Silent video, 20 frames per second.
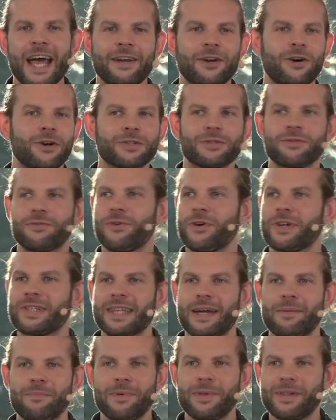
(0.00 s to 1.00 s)
And also, for
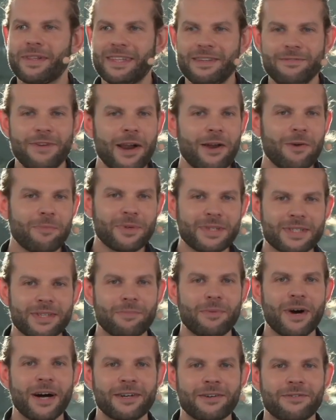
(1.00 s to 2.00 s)
example, d.velop is
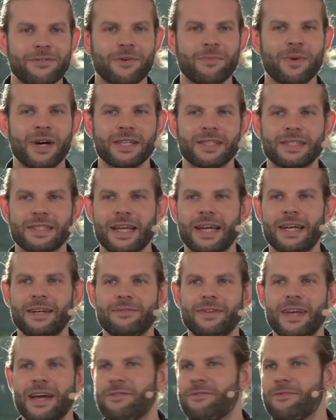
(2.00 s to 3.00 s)
a partner from us,
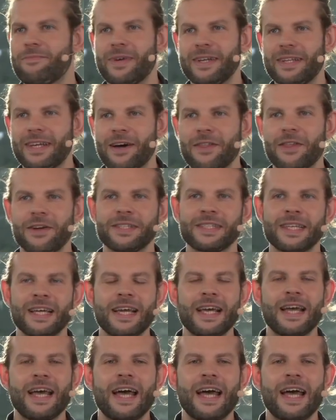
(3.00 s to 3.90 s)
and we have many others.